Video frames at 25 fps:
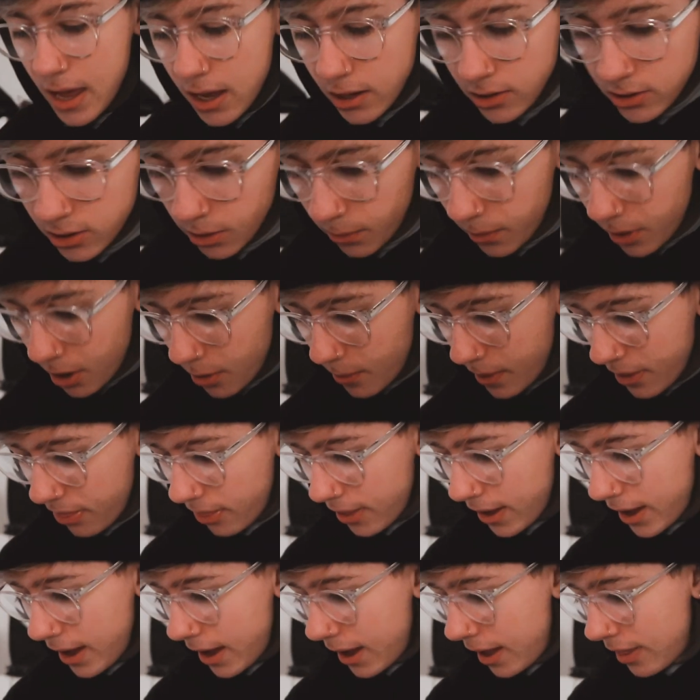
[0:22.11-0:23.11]
So we all went
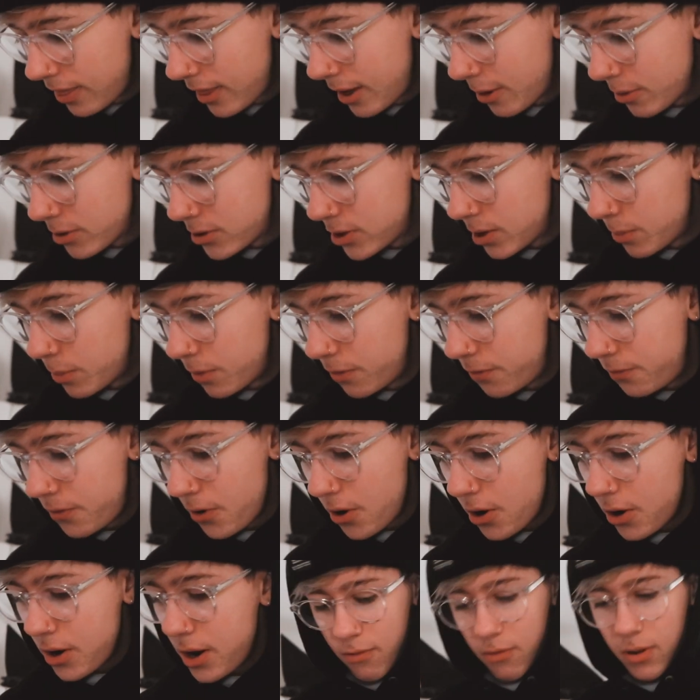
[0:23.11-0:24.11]
there and that was super
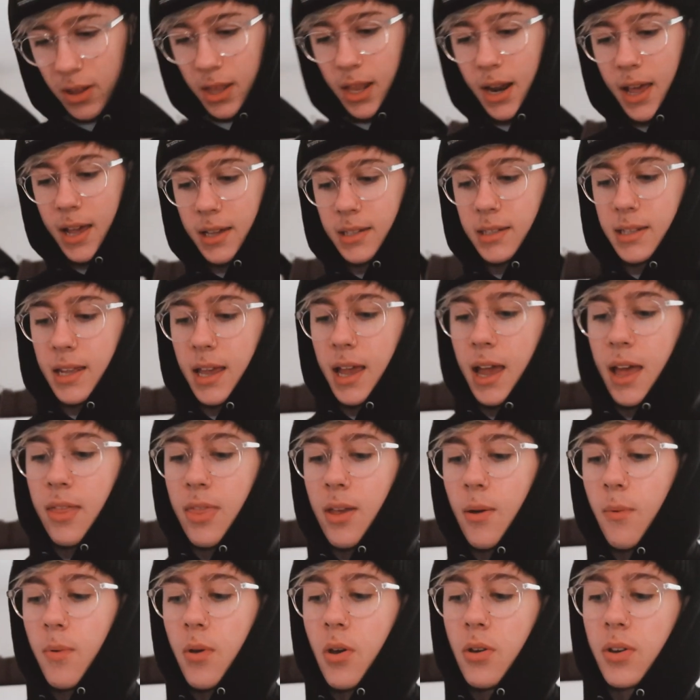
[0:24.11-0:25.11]
fun. Really nice day, and
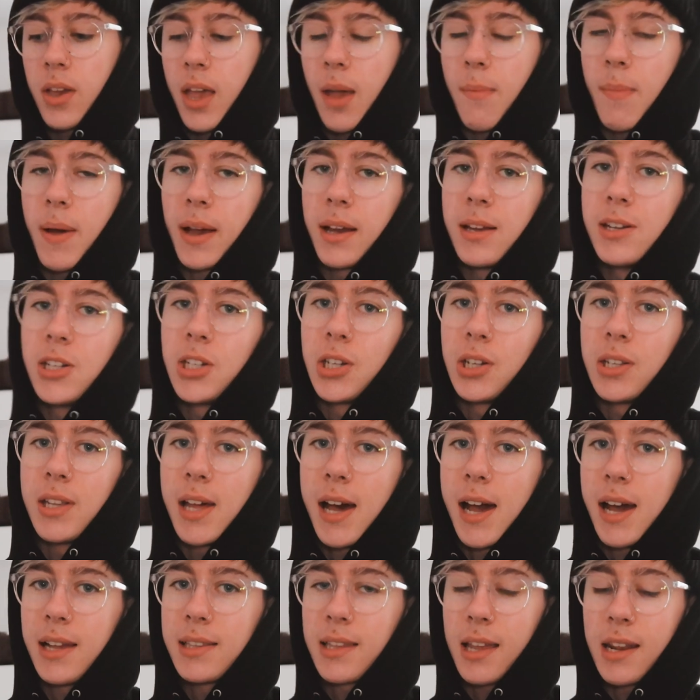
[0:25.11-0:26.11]
then we all came back and showed
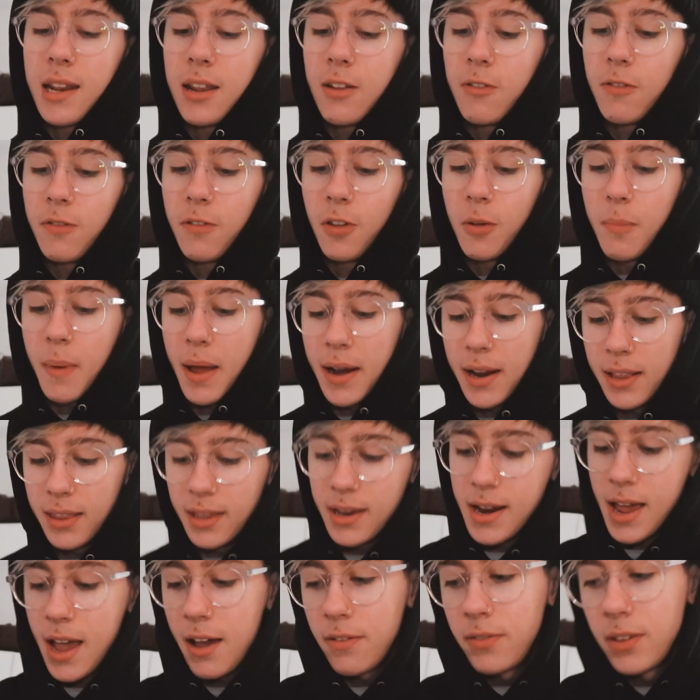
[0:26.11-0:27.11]
the ads. I didn't film
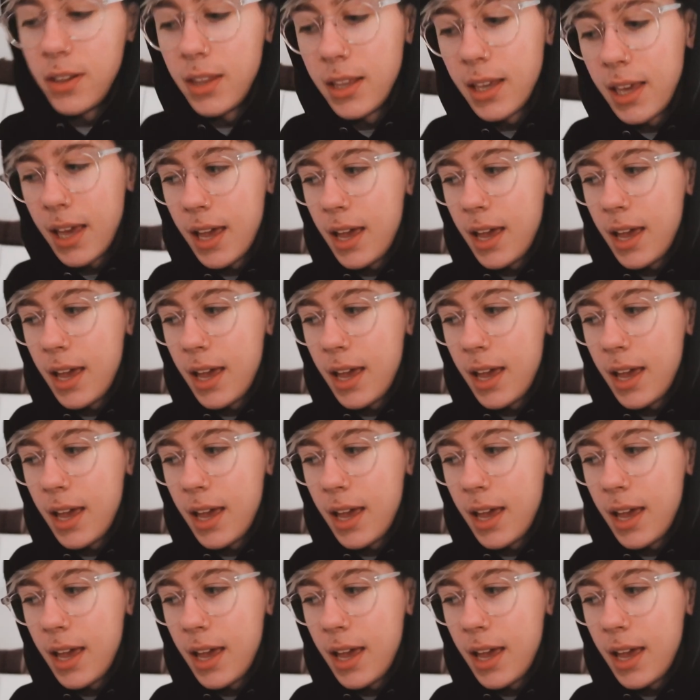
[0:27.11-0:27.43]
anything after the